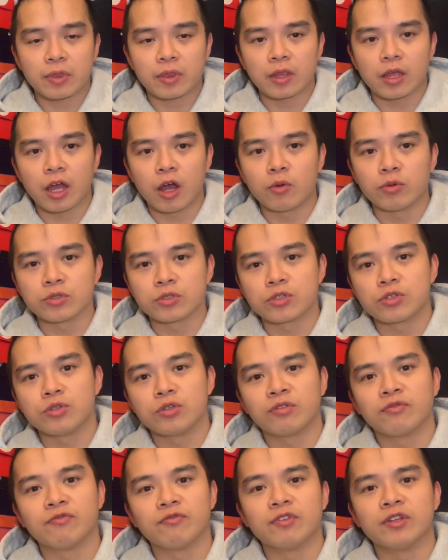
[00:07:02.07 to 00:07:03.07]
I wasn't
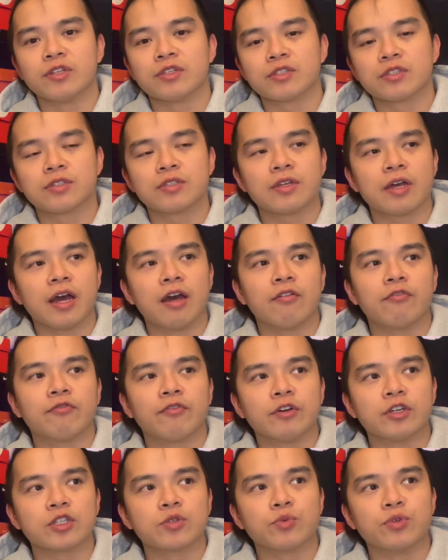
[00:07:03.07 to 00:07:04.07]
too convinced at
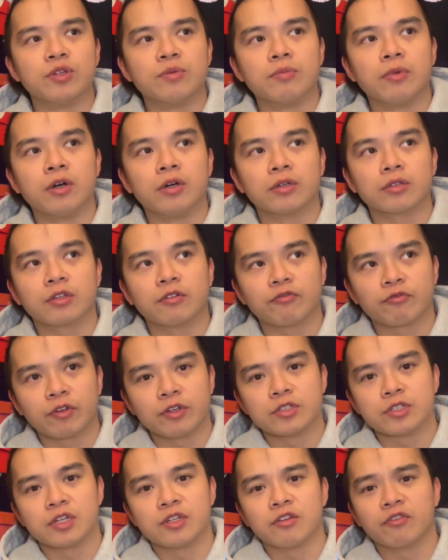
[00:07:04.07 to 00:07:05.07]
first with the
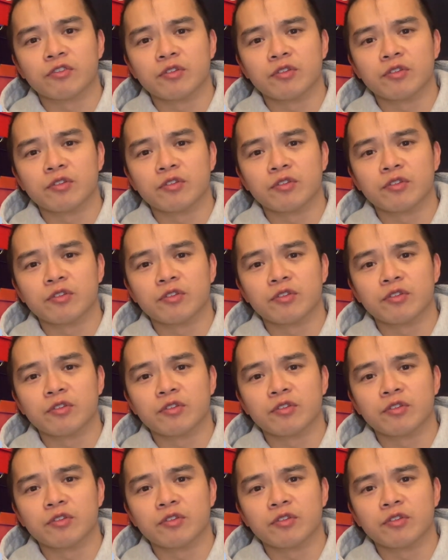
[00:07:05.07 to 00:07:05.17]
front end of the